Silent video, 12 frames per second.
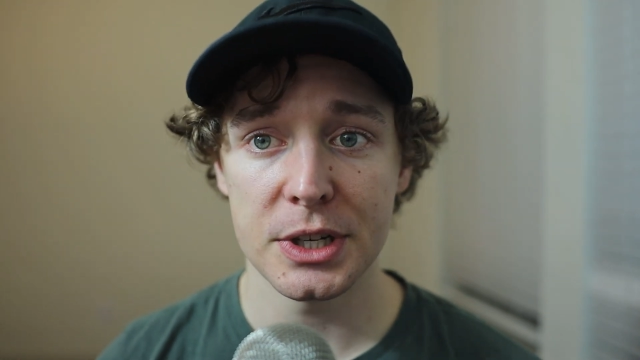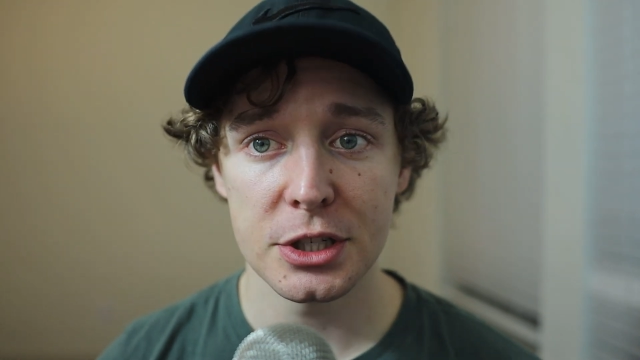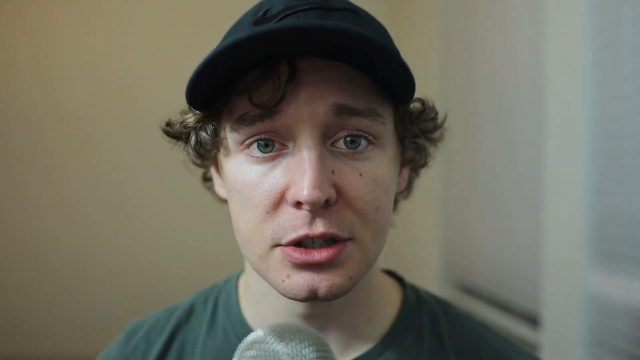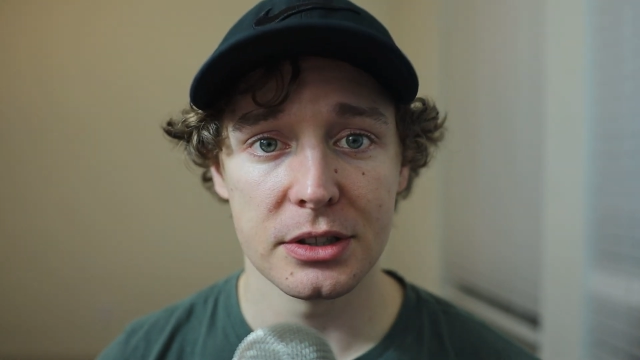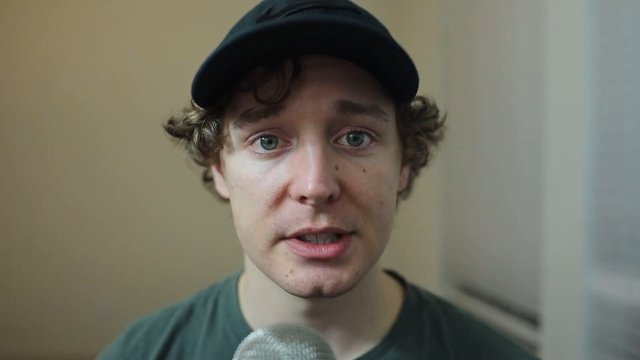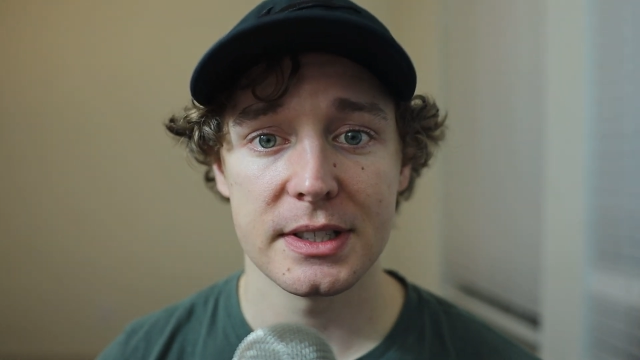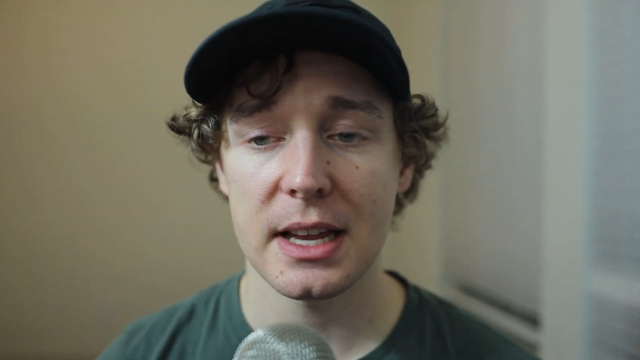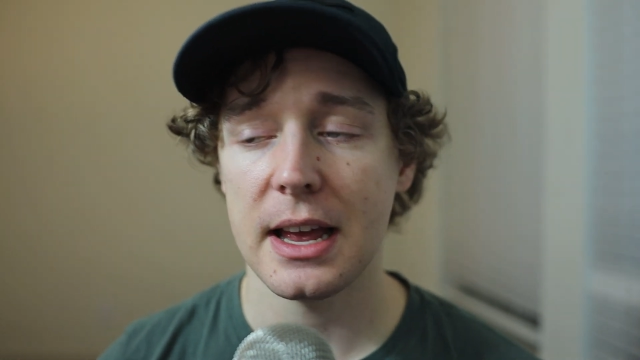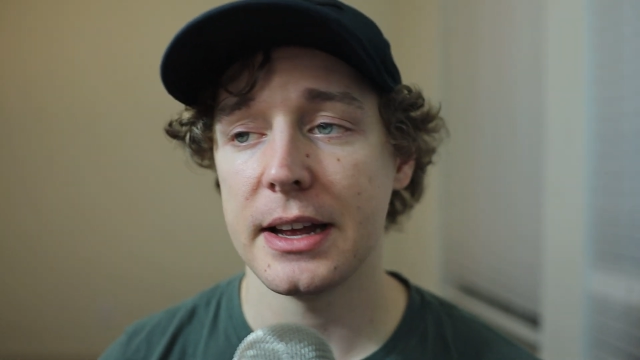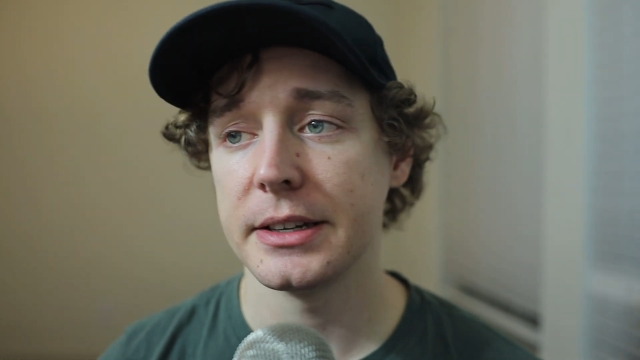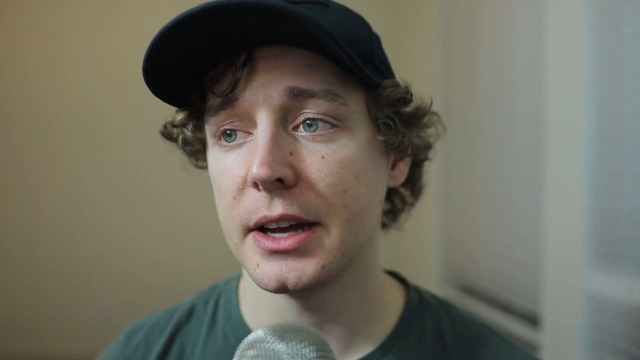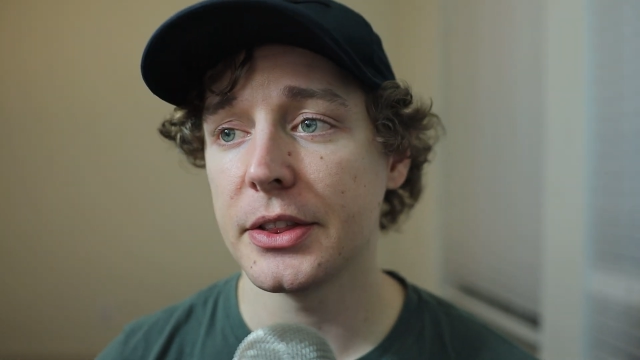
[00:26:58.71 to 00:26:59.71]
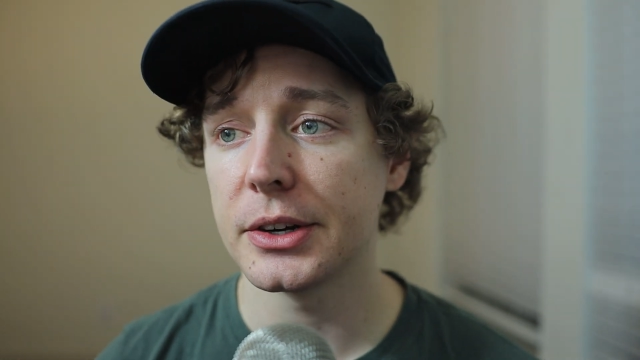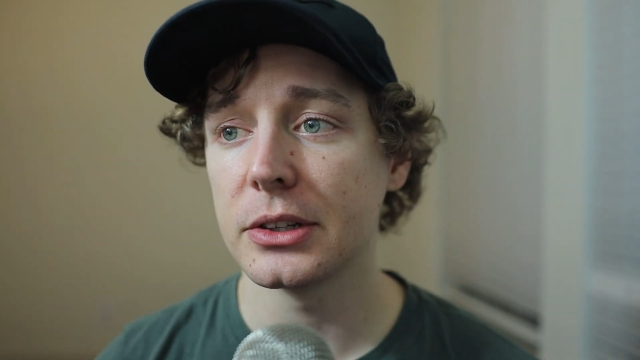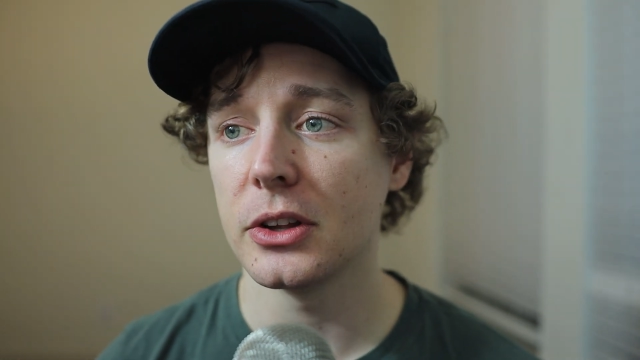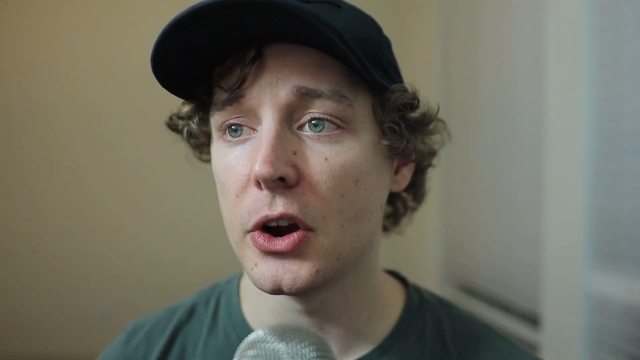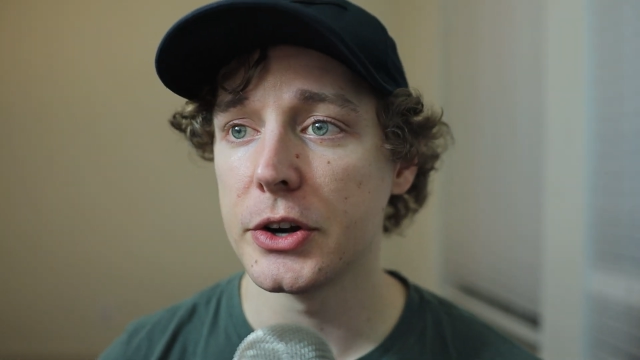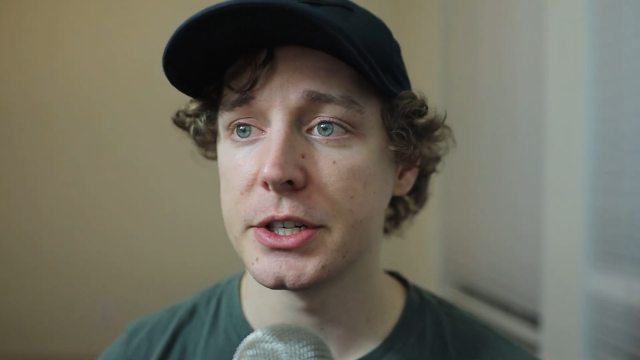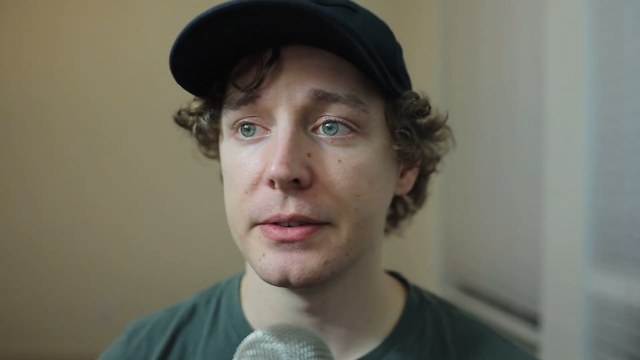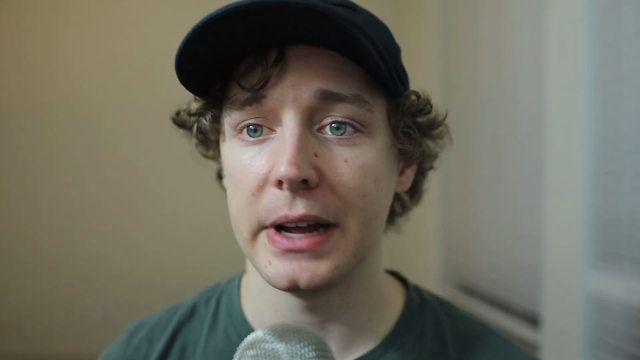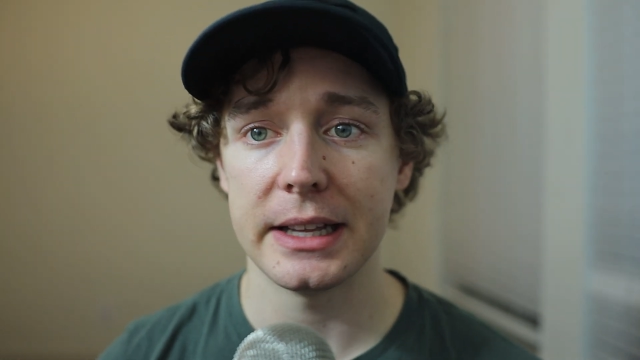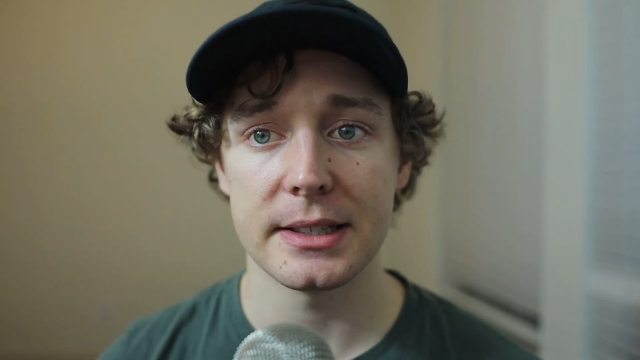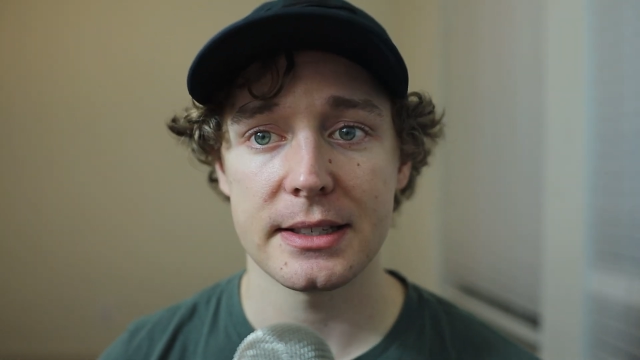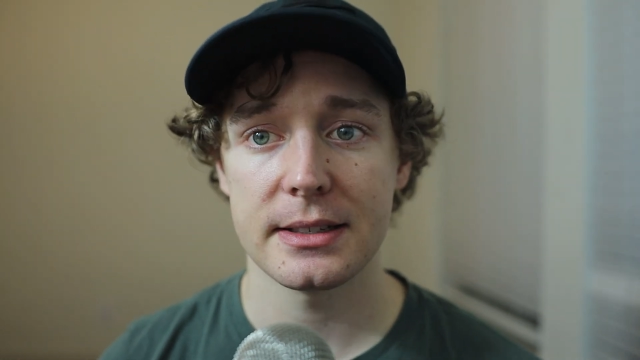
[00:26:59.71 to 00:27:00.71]
regionals and other large
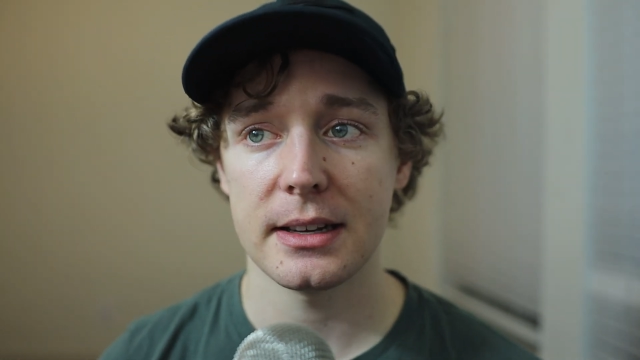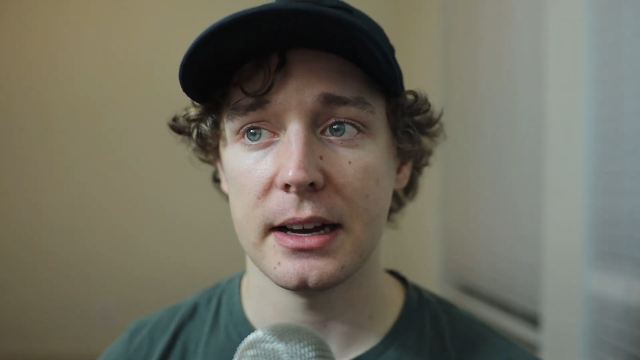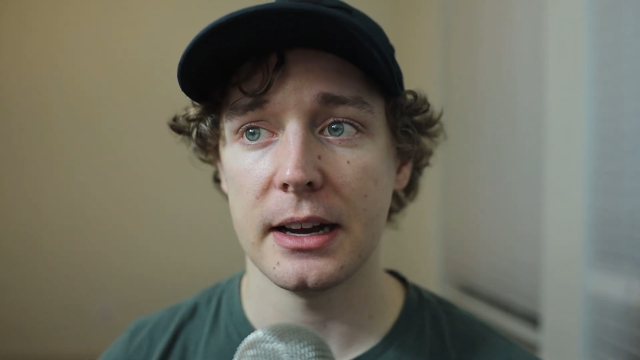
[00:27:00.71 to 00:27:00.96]
events.